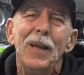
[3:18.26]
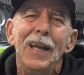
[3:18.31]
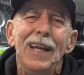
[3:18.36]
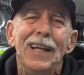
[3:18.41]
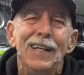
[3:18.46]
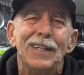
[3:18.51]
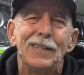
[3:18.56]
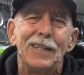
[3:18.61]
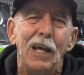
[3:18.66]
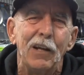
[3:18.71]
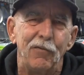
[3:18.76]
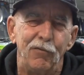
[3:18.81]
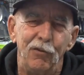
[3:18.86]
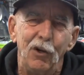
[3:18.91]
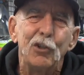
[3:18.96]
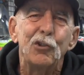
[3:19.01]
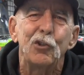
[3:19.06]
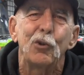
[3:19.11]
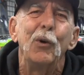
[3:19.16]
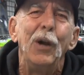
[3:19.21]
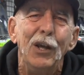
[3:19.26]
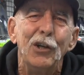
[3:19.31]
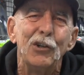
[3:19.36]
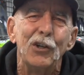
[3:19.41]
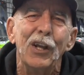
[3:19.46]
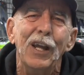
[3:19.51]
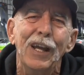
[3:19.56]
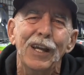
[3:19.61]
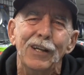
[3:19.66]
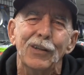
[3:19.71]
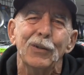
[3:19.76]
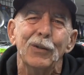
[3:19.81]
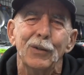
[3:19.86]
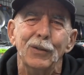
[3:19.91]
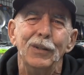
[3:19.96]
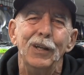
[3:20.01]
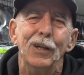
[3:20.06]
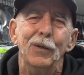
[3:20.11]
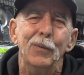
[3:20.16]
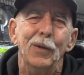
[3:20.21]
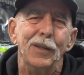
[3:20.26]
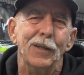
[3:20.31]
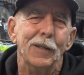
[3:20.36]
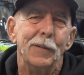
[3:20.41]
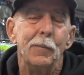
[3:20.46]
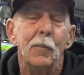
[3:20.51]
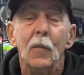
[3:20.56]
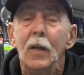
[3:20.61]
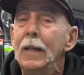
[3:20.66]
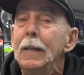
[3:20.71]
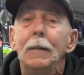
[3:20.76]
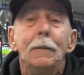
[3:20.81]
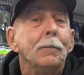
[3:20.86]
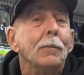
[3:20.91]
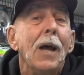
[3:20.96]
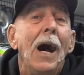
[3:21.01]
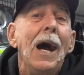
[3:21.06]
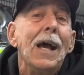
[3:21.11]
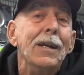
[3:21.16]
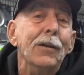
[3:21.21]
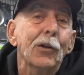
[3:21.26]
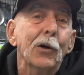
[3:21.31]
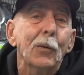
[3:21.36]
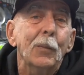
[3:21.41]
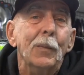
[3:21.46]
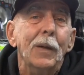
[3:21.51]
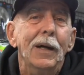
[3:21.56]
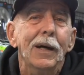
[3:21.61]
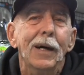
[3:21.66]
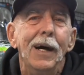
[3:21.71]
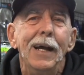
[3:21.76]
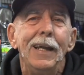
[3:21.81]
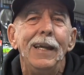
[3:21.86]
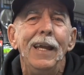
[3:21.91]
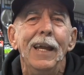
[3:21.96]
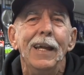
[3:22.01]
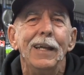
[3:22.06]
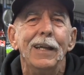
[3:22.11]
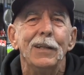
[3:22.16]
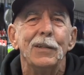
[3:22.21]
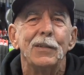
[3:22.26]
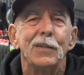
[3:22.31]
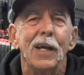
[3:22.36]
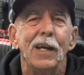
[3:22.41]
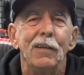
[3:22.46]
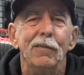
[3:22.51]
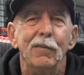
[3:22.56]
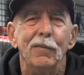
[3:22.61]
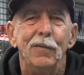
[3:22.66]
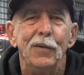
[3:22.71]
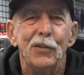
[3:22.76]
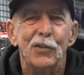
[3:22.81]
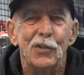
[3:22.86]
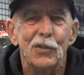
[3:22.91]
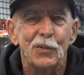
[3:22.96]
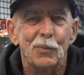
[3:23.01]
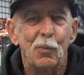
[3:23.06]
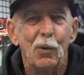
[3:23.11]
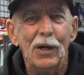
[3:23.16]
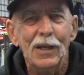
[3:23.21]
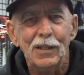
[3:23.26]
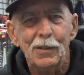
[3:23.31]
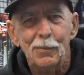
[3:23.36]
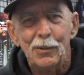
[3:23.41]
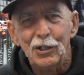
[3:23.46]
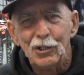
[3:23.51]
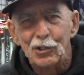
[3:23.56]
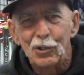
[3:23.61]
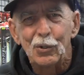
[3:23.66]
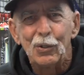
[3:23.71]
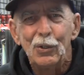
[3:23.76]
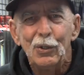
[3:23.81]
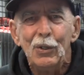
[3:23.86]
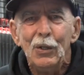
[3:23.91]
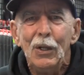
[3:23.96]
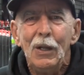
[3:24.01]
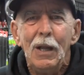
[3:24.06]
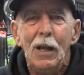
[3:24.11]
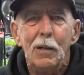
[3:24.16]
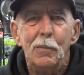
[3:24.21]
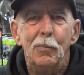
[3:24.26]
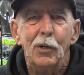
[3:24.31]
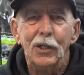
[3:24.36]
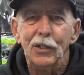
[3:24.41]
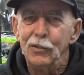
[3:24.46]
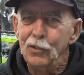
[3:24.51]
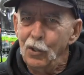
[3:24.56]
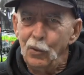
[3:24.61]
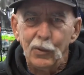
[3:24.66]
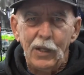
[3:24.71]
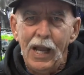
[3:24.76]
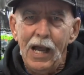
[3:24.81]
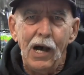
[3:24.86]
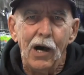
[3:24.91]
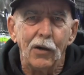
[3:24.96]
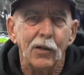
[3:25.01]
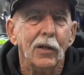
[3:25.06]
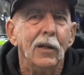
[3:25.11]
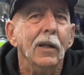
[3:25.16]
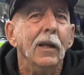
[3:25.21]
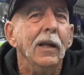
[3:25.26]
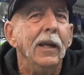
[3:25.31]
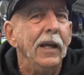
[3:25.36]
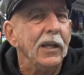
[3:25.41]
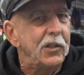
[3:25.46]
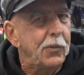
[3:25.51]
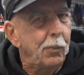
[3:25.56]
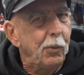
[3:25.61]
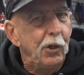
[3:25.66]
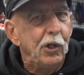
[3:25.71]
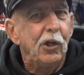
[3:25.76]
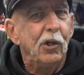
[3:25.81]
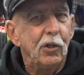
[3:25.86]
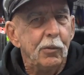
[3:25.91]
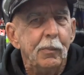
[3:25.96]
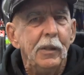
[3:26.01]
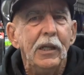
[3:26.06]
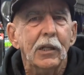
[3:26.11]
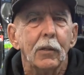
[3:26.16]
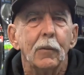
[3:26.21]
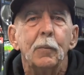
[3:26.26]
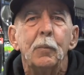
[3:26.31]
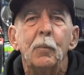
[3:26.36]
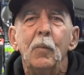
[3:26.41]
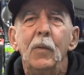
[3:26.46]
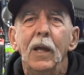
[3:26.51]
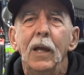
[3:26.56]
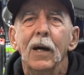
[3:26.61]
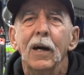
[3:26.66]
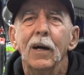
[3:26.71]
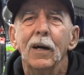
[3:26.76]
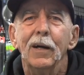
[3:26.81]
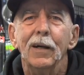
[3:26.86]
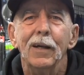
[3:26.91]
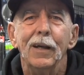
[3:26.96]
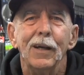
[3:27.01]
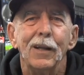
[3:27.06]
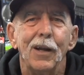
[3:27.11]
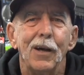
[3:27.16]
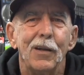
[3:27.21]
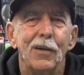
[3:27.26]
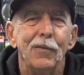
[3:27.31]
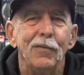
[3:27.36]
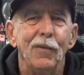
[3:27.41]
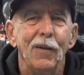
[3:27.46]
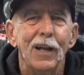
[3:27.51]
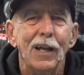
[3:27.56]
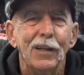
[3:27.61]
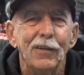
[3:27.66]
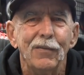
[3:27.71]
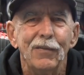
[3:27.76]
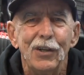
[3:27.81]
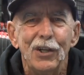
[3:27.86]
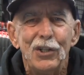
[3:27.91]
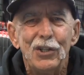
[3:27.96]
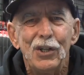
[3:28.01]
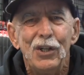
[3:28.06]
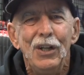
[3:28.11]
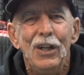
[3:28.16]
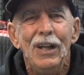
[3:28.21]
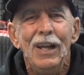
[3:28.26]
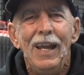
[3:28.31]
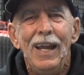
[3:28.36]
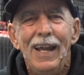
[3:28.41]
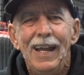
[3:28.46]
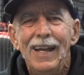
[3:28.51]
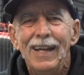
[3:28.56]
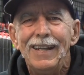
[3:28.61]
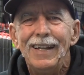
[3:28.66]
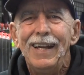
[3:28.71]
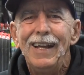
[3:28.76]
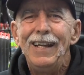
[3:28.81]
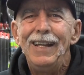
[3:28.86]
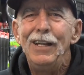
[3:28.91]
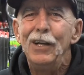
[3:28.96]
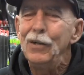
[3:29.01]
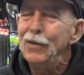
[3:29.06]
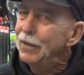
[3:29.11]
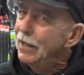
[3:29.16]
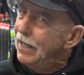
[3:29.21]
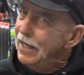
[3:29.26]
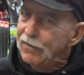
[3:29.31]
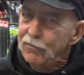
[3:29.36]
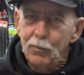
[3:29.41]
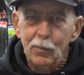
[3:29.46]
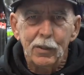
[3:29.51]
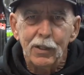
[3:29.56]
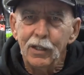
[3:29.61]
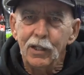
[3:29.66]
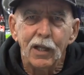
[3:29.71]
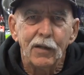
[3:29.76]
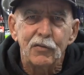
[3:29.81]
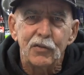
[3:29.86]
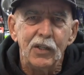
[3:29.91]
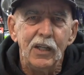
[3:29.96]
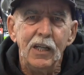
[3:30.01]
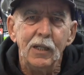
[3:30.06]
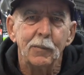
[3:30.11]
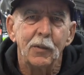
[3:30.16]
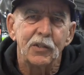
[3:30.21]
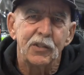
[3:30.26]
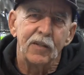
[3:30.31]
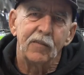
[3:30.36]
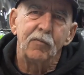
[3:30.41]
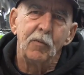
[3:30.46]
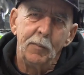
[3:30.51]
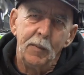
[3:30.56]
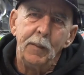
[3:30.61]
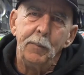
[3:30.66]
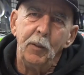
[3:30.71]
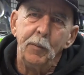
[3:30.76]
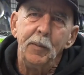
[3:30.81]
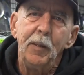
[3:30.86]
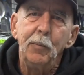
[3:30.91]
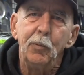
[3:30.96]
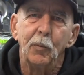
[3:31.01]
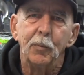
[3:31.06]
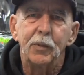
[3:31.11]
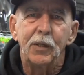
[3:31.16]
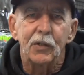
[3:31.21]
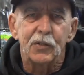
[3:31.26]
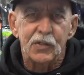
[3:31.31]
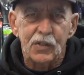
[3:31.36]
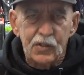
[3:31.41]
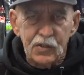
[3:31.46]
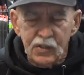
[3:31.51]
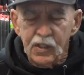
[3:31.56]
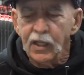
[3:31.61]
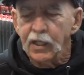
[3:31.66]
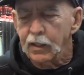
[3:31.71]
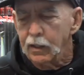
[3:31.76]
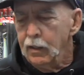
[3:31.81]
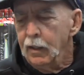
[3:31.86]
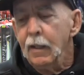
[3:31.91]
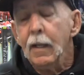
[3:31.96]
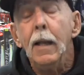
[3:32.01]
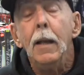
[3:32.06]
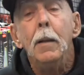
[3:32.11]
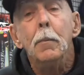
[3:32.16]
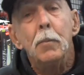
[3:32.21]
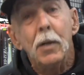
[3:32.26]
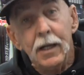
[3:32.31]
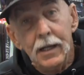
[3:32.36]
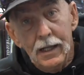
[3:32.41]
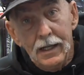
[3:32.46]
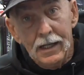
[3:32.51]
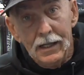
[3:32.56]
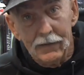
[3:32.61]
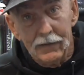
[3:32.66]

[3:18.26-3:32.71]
It's that frustration angle, you know, with it. I don't know. I can't get inside of a fish's brain to be sure, but no doubt it's a pretty good meal on a flying fish. And, you know, everybody loves to eat them except for maybe people because they stink. But in any